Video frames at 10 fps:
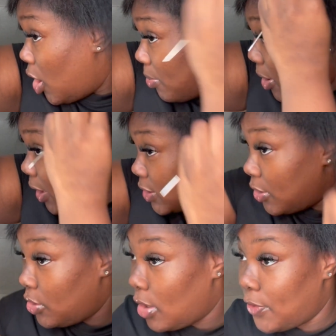part. So
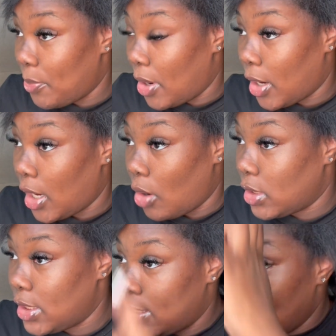you know, if your part
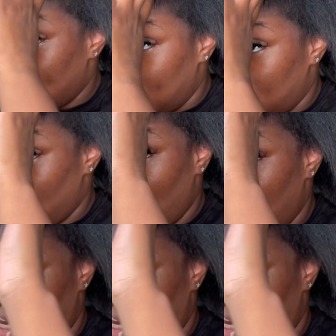only this short,